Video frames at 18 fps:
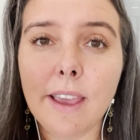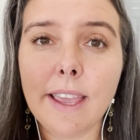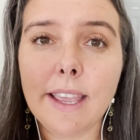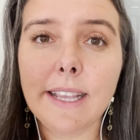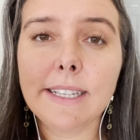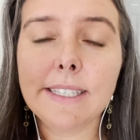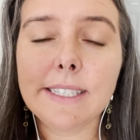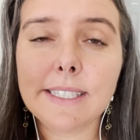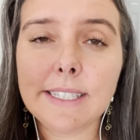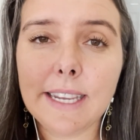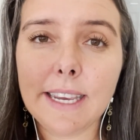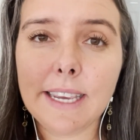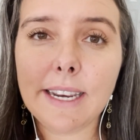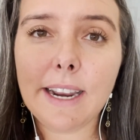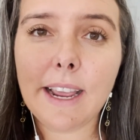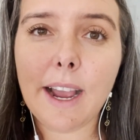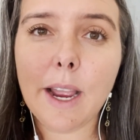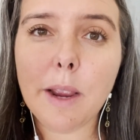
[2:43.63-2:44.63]

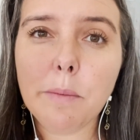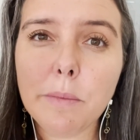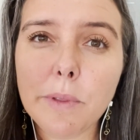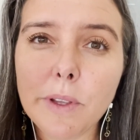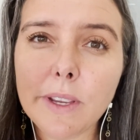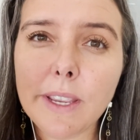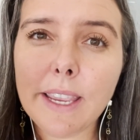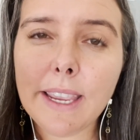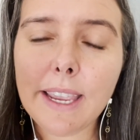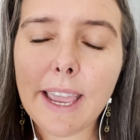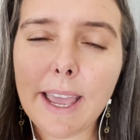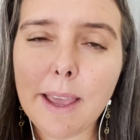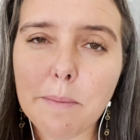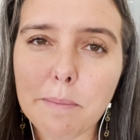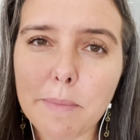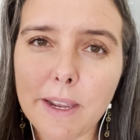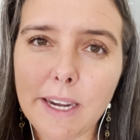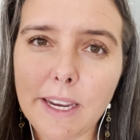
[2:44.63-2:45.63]
Instead, I'm looking at
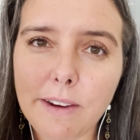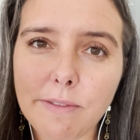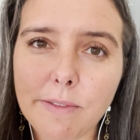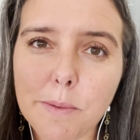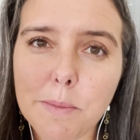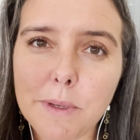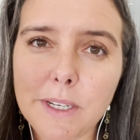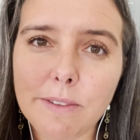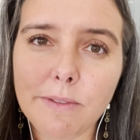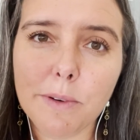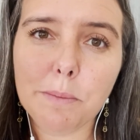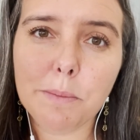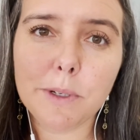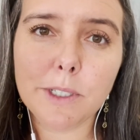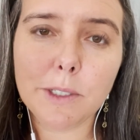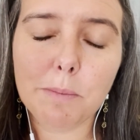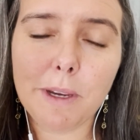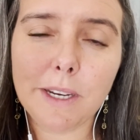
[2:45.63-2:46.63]
money from a different
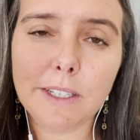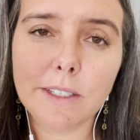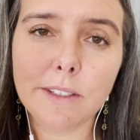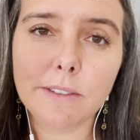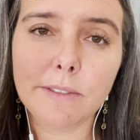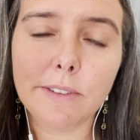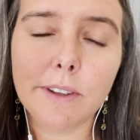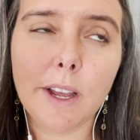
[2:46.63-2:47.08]
perspective.